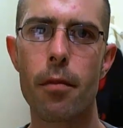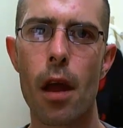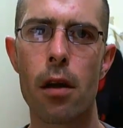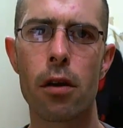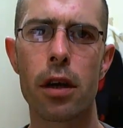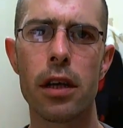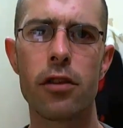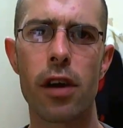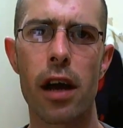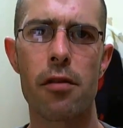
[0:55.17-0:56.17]
Look at
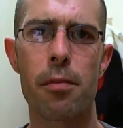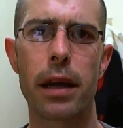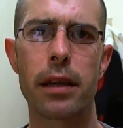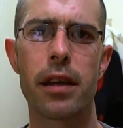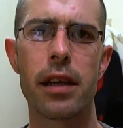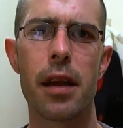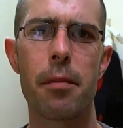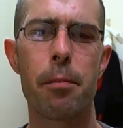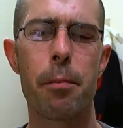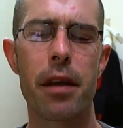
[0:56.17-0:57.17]
each aspect in
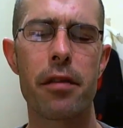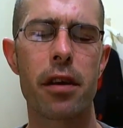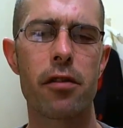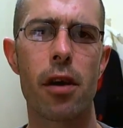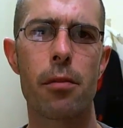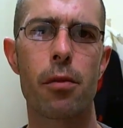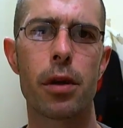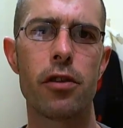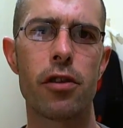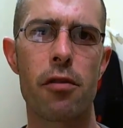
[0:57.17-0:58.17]
basic terms, what
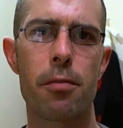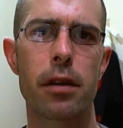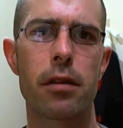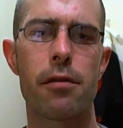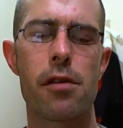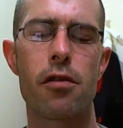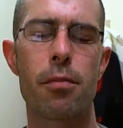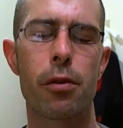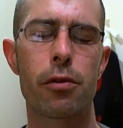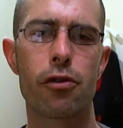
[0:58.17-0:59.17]
each aspect of the
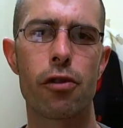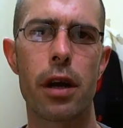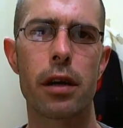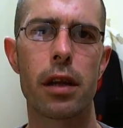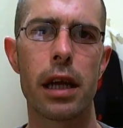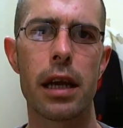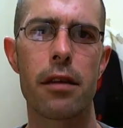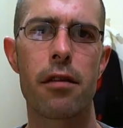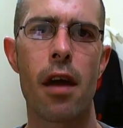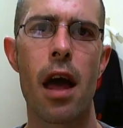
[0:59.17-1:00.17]
exposure triangle
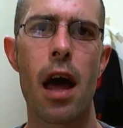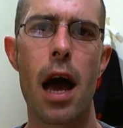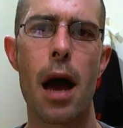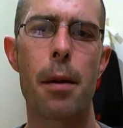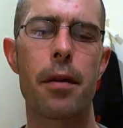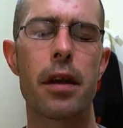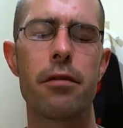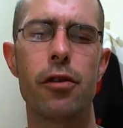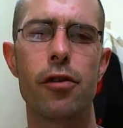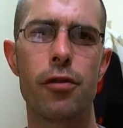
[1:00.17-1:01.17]
is, and then in
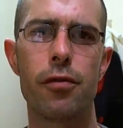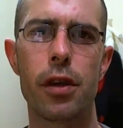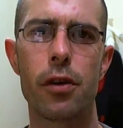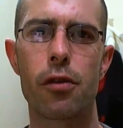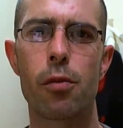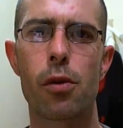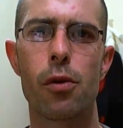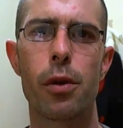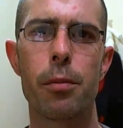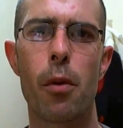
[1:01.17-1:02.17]
future videos we'll
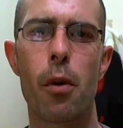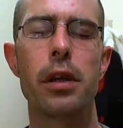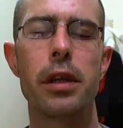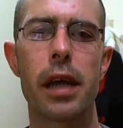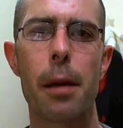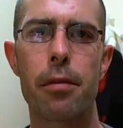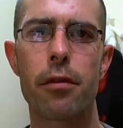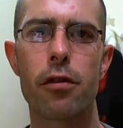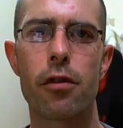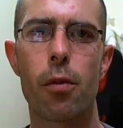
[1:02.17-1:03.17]
go in more in depth
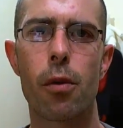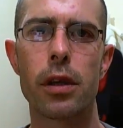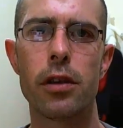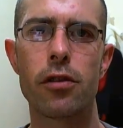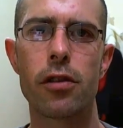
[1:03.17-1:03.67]
as to what each